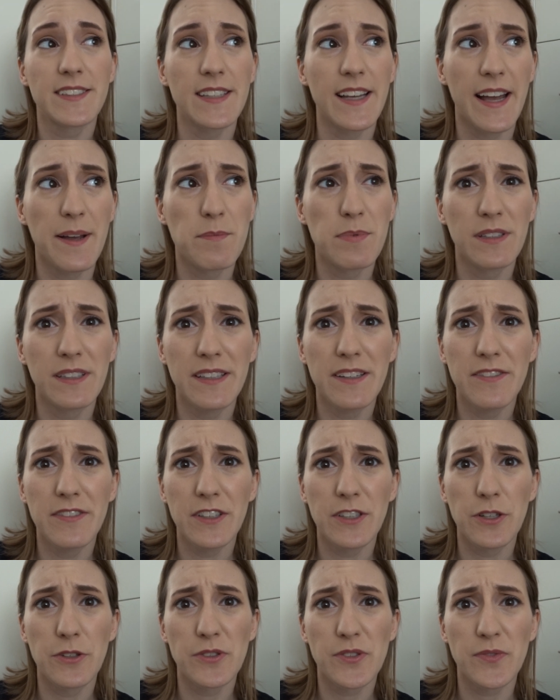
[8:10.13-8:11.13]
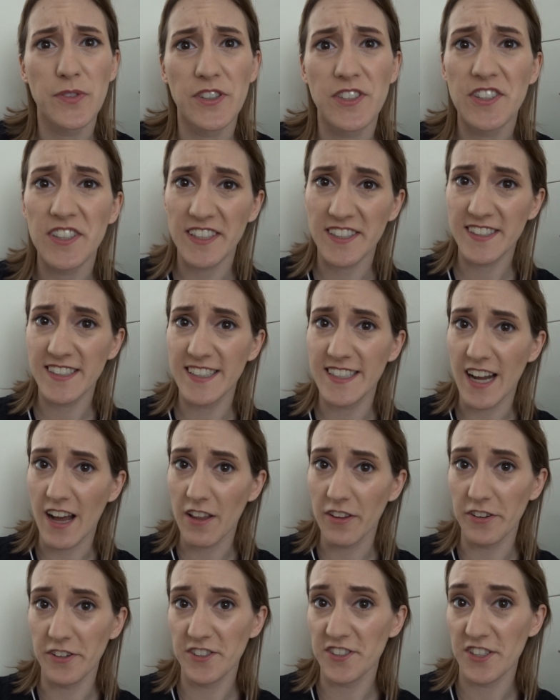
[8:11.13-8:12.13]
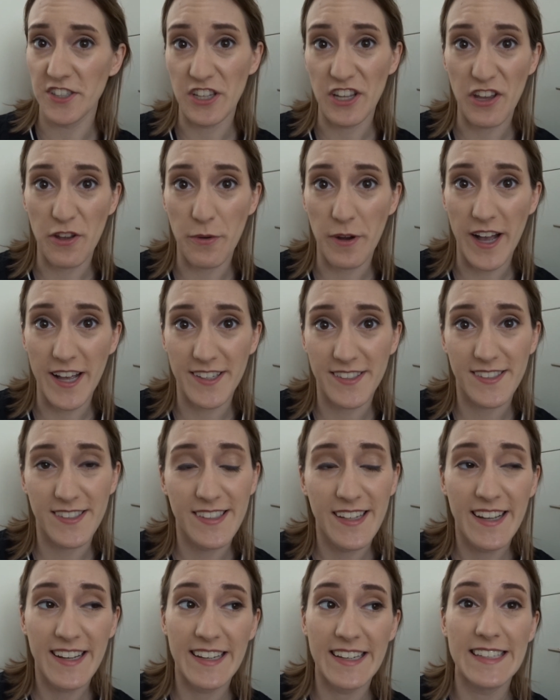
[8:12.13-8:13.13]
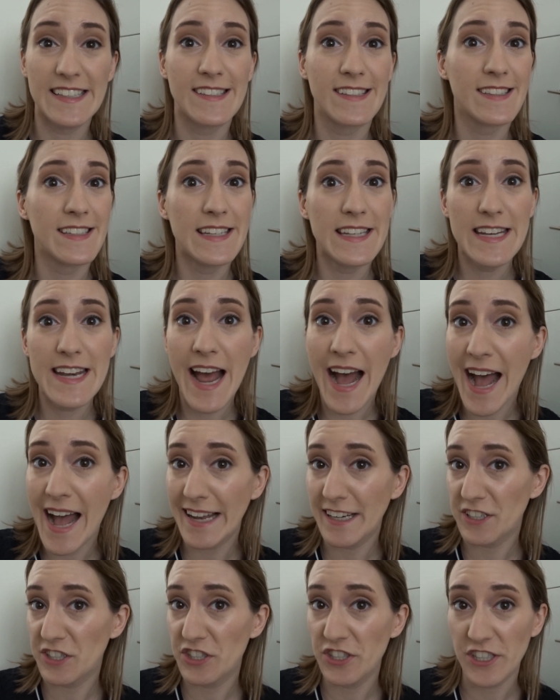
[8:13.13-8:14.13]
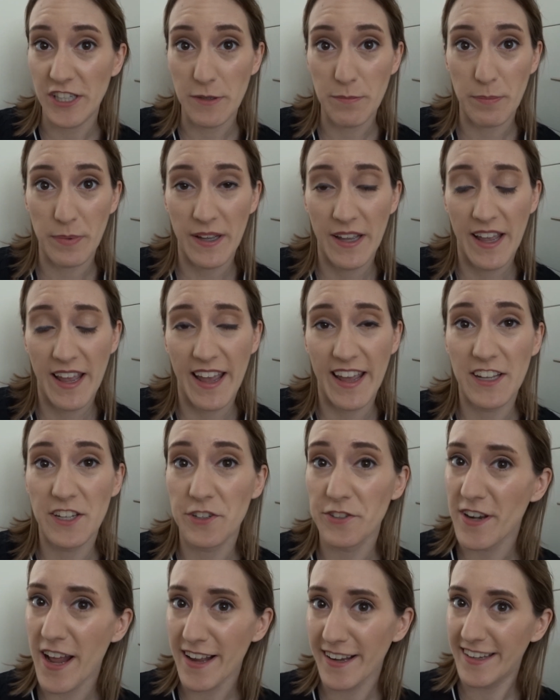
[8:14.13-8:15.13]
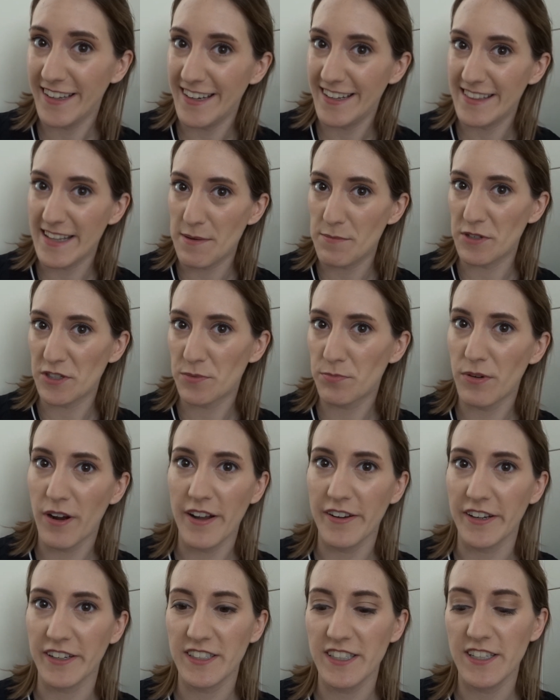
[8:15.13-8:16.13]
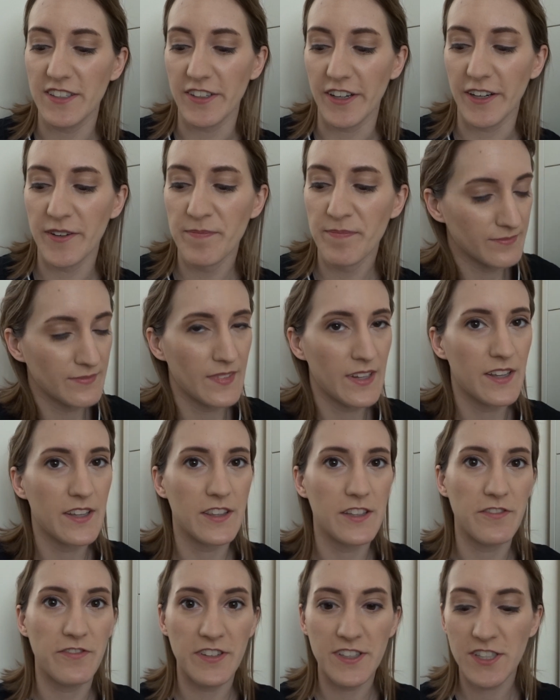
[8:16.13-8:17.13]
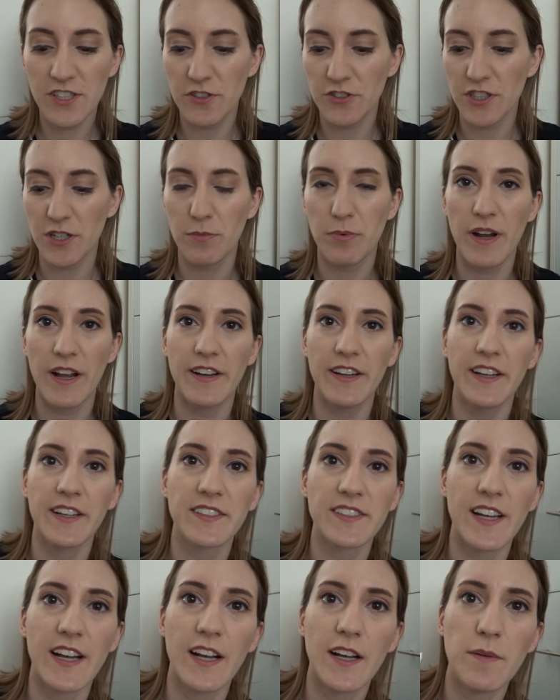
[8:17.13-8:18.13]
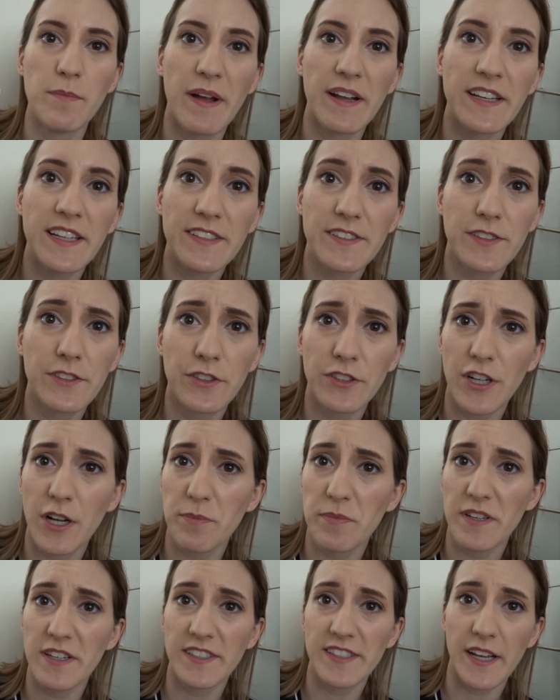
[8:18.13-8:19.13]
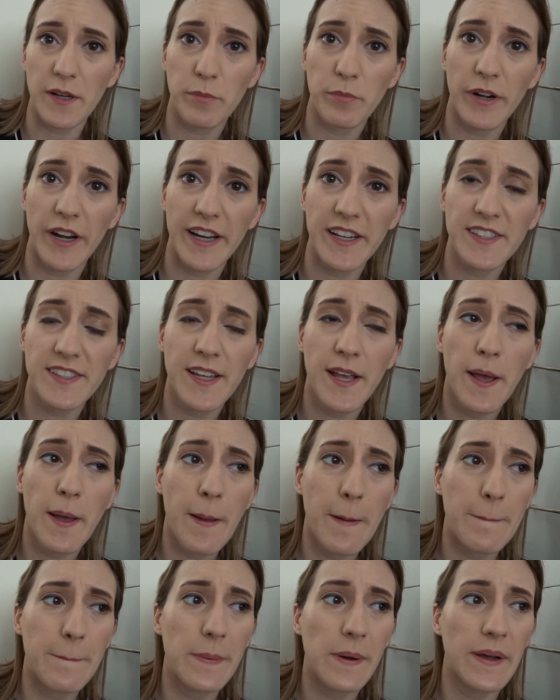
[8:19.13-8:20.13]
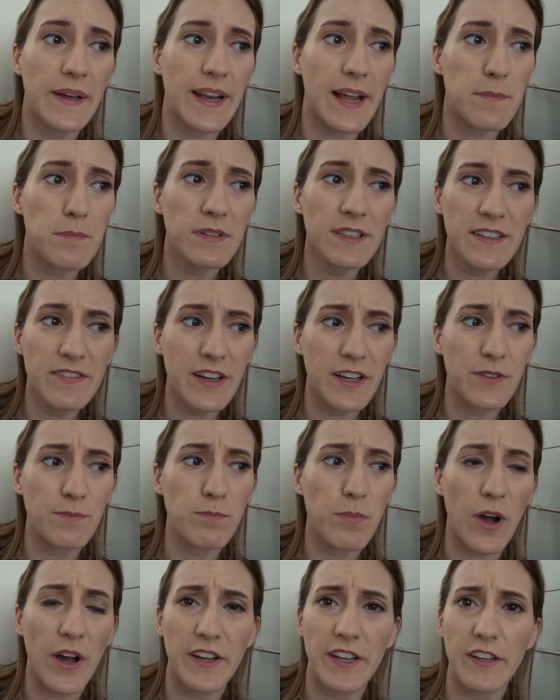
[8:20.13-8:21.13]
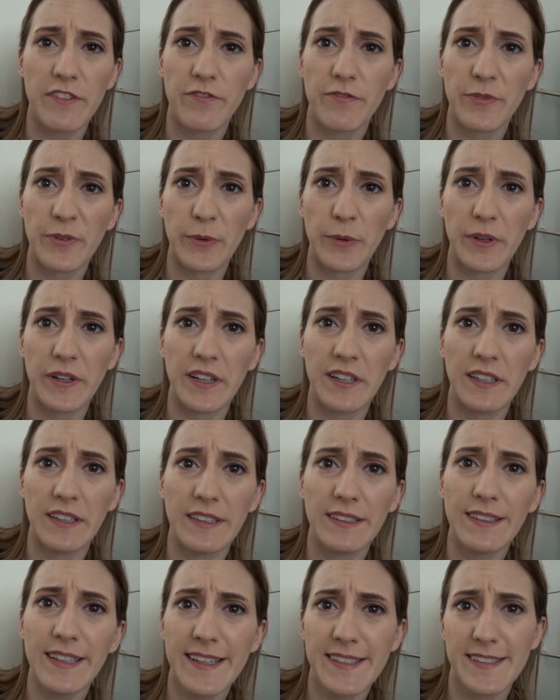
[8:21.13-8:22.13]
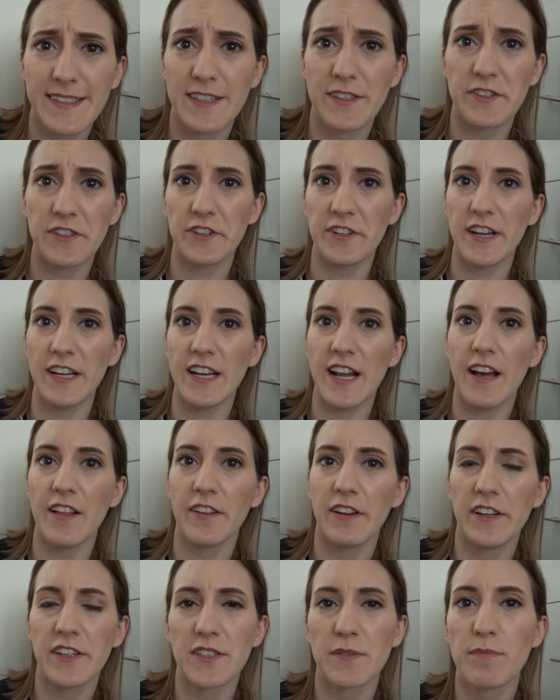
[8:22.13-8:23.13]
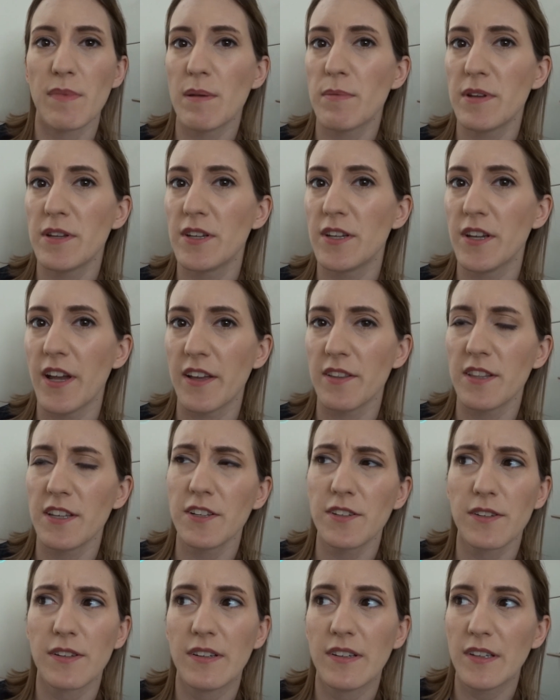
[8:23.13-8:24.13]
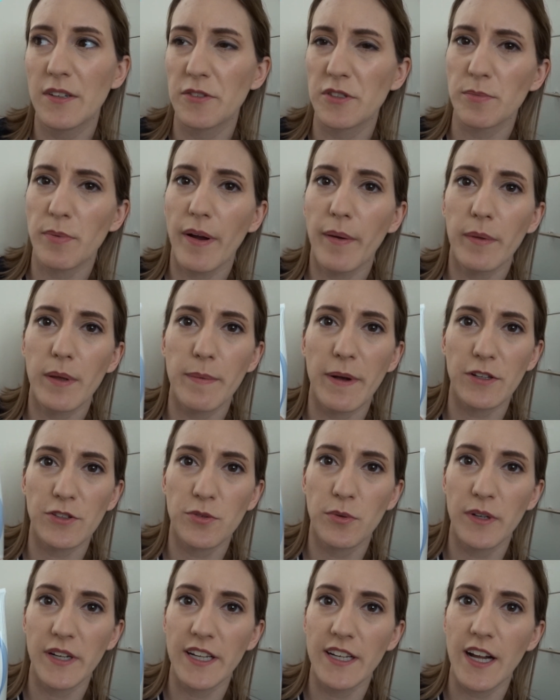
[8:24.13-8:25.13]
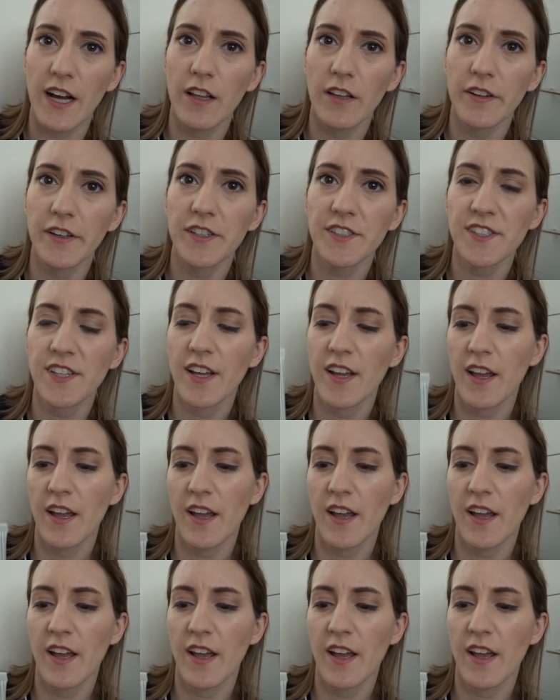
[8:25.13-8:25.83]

I believe it goes for $60 in the US. It's not cheap, and you're not getting that much product either. The Physiogel product, I need to look up the exact price, but I believe I bought it for less than $30. Maybe, I think it was probably about $20.